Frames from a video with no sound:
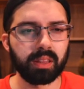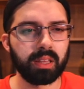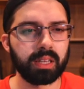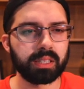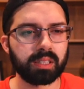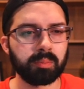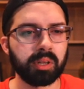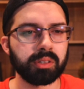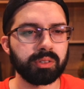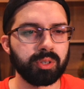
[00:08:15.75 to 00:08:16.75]
these and I'm
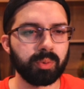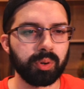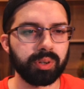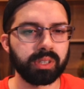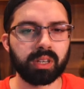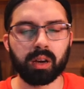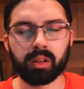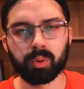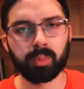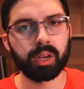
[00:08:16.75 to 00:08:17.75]
not too worried, because
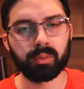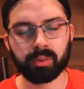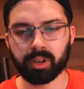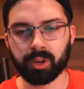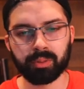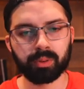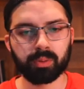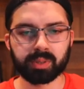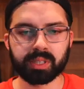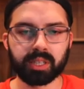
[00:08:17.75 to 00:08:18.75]
either way, we're going to go through
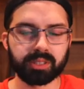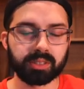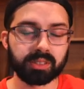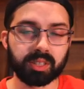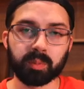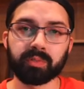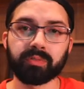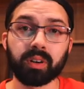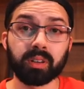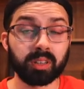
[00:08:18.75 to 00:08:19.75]
the rotation. It's going to be
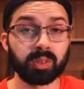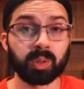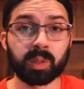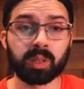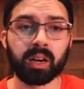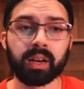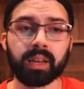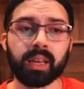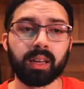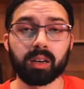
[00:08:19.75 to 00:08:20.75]
fun. I'm going to learn a lot.
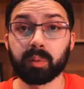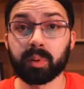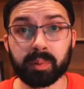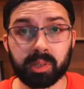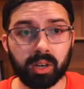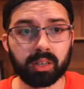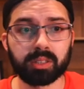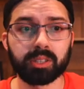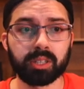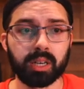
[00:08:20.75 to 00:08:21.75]
I'm going to become a
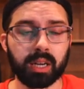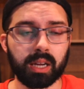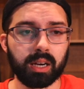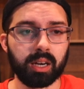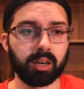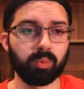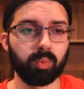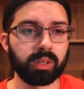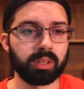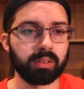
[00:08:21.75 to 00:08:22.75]
doctor.
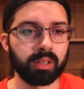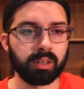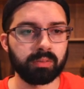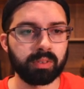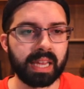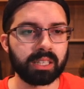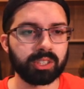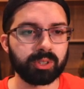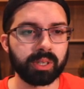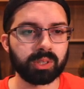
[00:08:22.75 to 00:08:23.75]
One, you know, can't
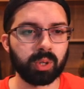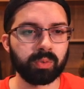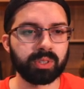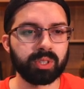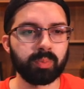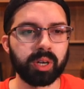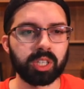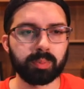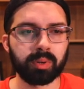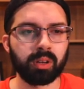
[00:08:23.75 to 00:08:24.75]
stress over too
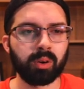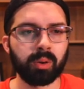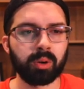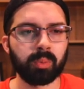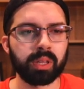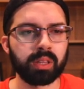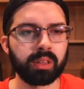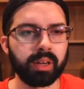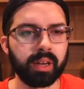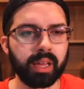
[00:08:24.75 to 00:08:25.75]
much, but I'm going with
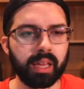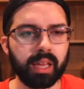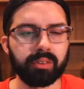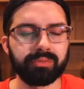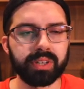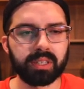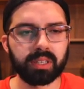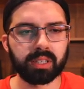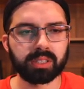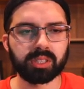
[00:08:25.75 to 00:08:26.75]
FED
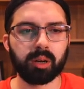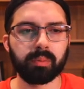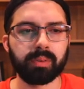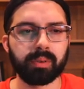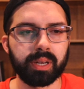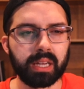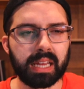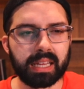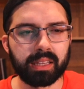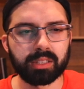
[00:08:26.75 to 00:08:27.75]
is top three,
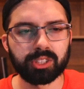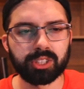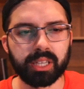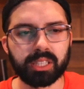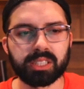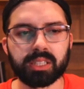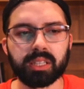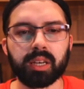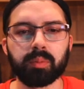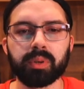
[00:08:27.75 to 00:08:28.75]
and then
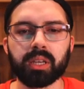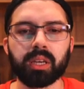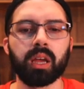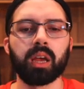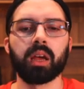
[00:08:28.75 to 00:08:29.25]
GHCAB.